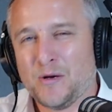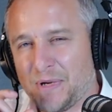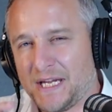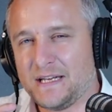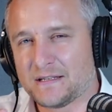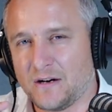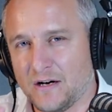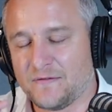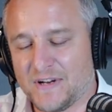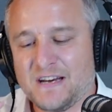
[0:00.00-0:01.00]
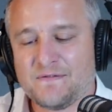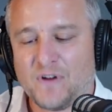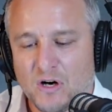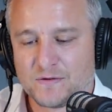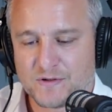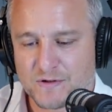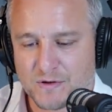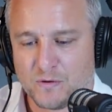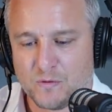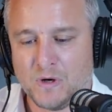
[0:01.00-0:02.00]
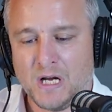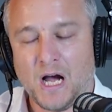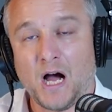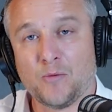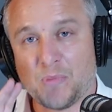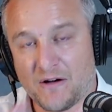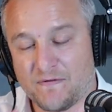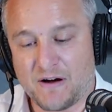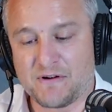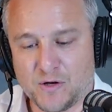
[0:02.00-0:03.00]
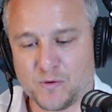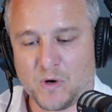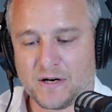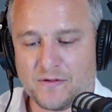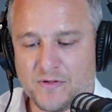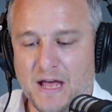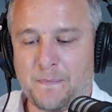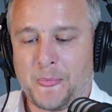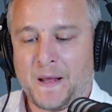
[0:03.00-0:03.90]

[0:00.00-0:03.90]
but it is kind of an advanced tool, but a very good one at that.